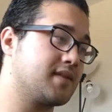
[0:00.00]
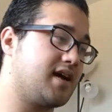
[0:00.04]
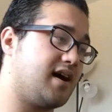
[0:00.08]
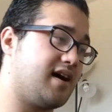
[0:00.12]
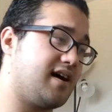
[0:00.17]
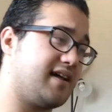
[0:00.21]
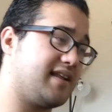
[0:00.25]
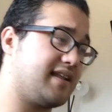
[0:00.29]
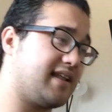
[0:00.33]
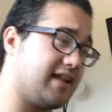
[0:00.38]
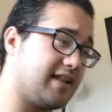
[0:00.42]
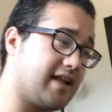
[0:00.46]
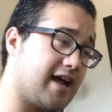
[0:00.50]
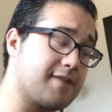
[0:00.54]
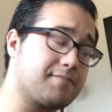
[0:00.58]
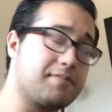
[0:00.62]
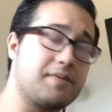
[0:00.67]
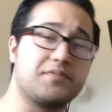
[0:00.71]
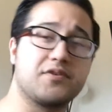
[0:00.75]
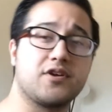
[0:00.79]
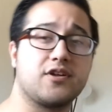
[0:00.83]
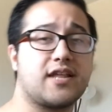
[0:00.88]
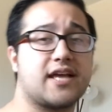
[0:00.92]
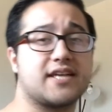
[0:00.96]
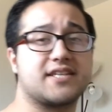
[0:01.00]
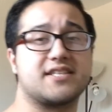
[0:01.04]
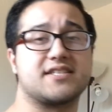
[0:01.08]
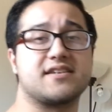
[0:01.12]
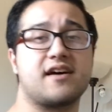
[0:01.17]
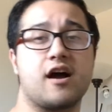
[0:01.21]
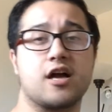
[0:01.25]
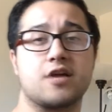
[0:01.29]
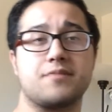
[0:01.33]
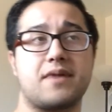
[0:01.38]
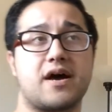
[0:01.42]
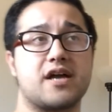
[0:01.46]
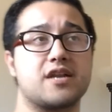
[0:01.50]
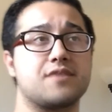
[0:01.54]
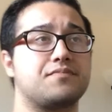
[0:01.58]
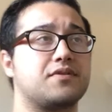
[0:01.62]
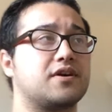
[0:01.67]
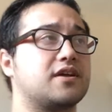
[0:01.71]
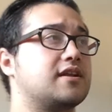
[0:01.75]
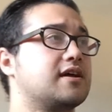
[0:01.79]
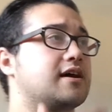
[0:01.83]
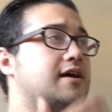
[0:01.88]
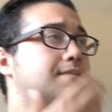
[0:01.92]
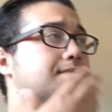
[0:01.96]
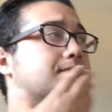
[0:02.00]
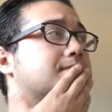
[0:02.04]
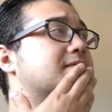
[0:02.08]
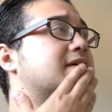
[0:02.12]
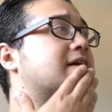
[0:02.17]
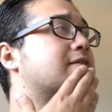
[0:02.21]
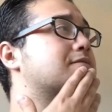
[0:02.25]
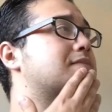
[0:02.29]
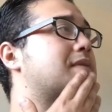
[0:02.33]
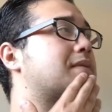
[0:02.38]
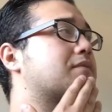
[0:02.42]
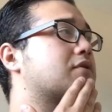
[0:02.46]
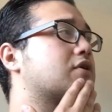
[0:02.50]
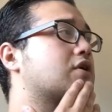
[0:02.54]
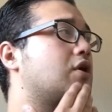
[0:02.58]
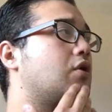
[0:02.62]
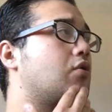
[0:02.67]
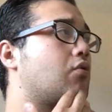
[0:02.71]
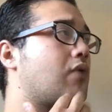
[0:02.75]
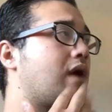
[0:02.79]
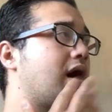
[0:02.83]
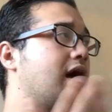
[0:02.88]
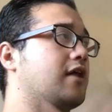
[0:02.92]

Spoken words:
A lot of people don't like to talk about it, but I remember